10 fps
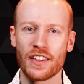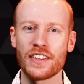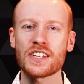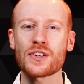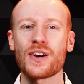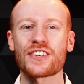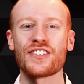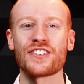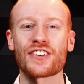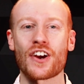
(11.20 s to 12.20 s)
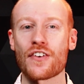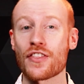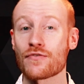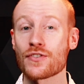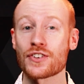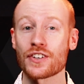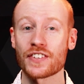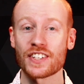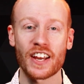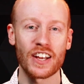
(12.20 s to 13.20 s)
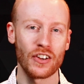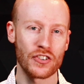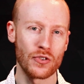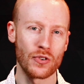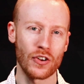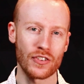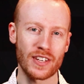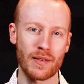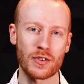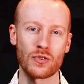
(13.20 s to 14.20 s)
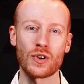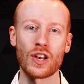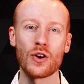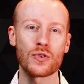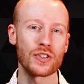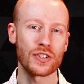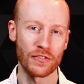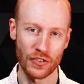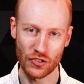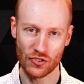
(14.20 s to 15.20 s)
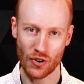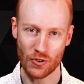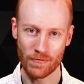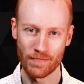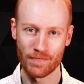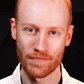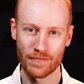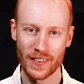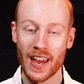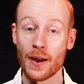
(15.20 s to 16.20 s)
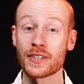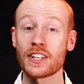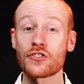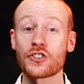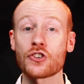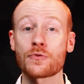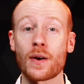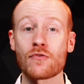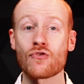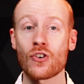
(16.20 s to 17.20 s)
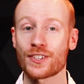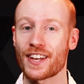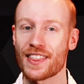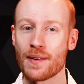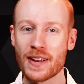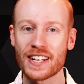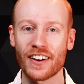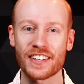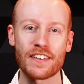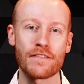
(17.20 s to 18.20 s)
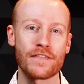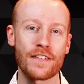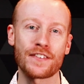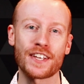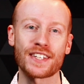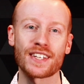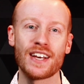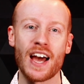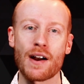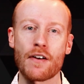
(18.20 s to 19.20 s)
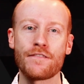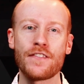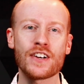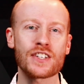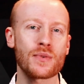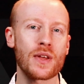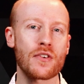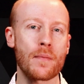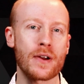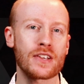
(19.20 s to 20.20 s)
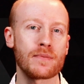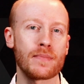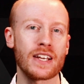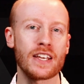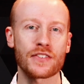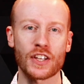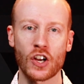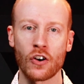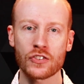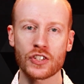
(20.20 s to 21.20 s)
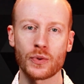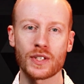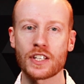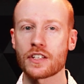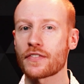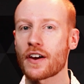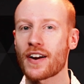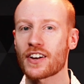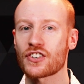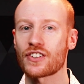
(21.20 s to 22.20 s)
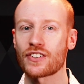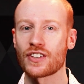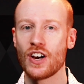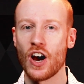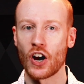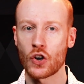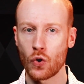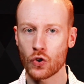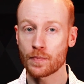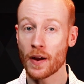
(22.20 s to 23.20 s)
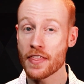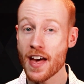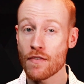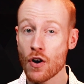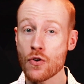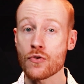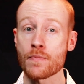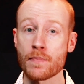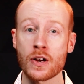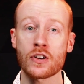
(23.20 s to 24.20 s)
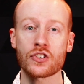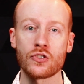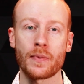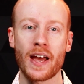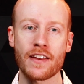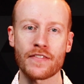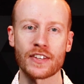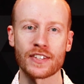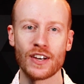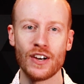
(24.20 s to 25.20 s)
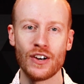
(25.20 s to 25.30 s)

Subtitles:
These questions are at the root of a psychological concept called locus of control. It was introduced by Rotter in the mid-1950s and refers to whether a person believes the consequences of their actions are caused by their own personal behaviours